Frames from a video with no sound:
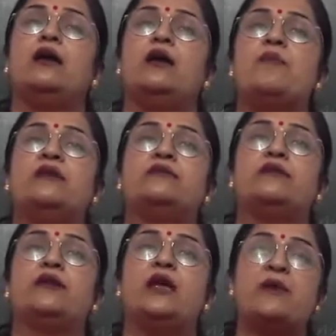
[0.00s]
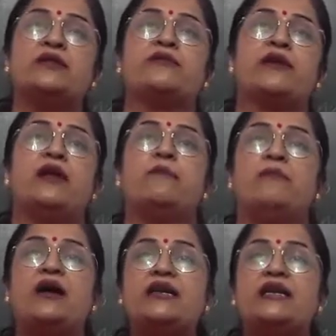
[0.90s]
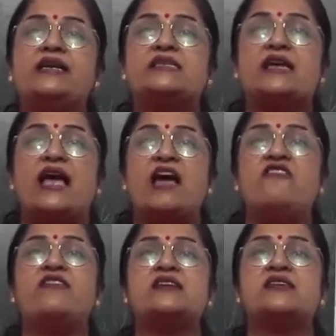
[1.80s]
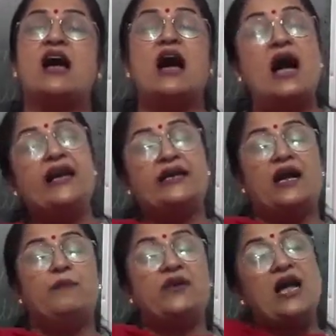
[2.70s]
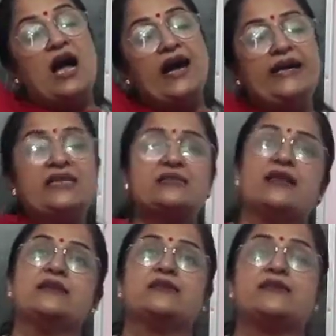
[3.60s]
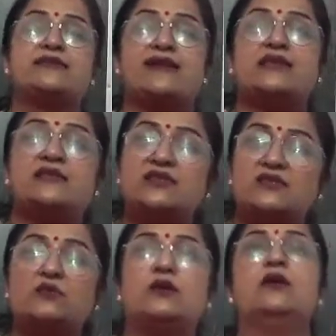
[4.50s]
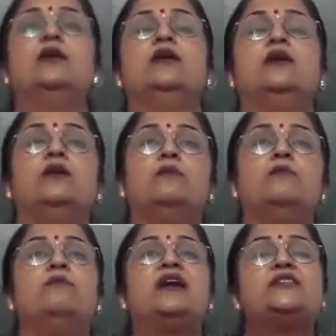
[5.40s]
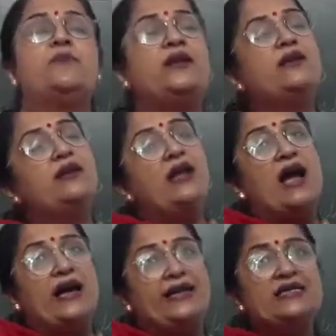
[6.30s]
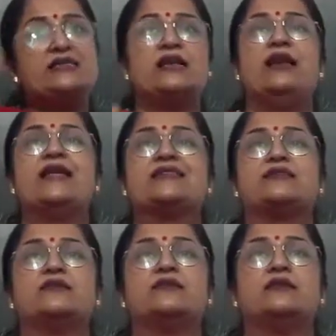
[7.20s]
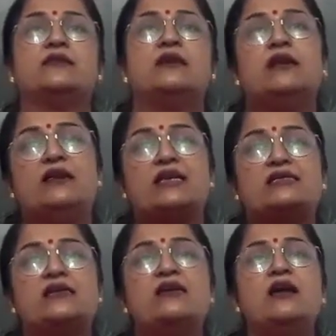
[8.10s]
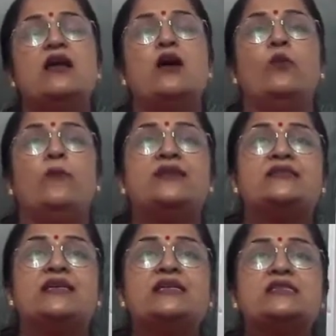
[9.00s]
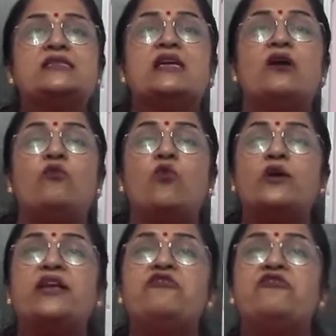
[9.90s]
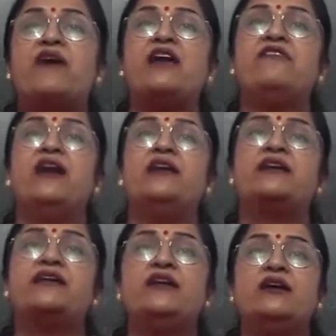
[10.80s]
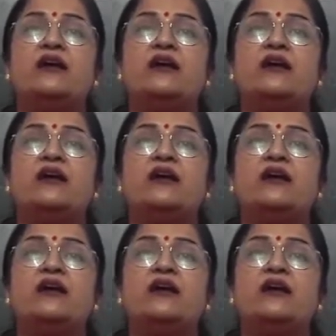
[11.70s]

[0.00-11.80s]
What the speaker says: Himadri, but its average height, but height is less, stretches much, but height is lesser, which is 4,500